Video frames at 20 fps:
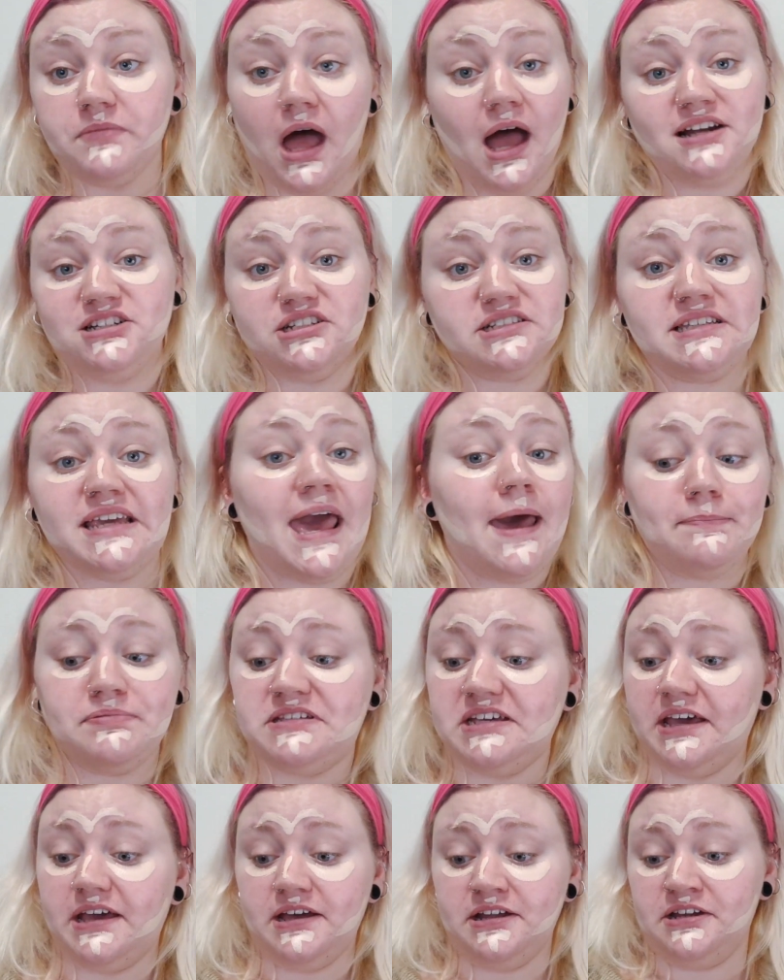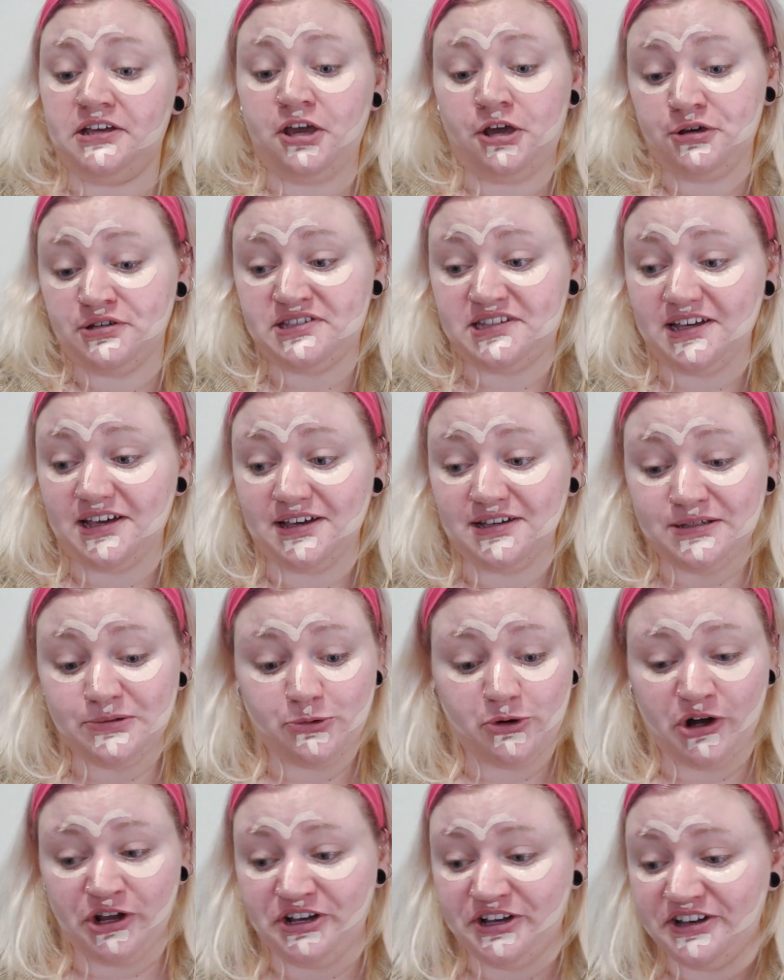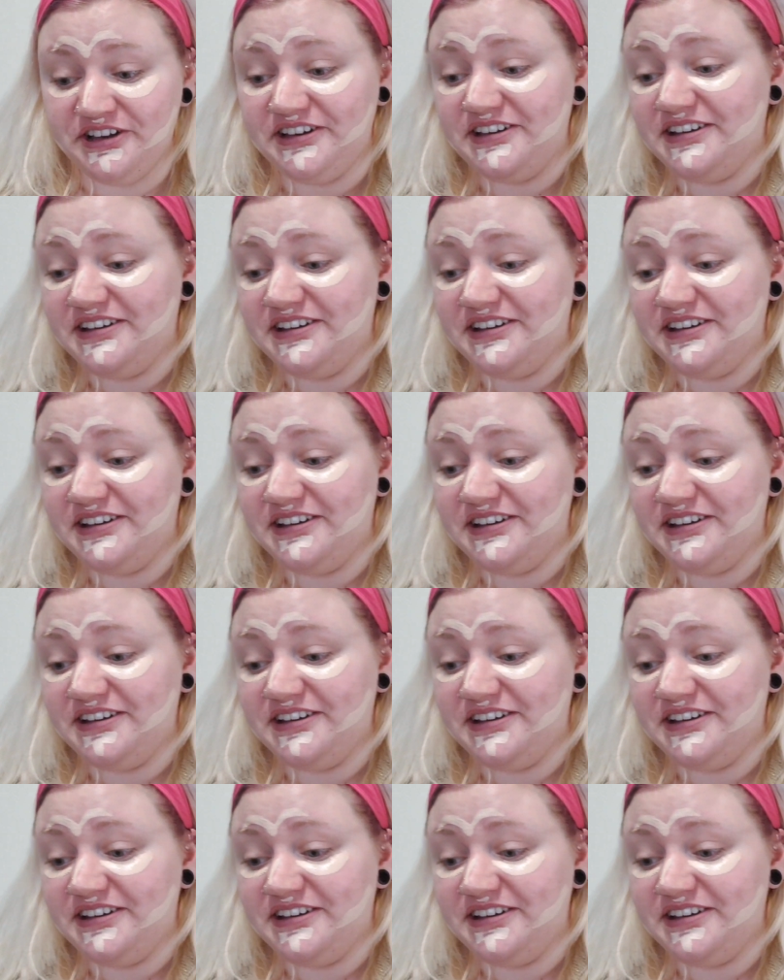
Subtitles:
I just kept it and used it as one.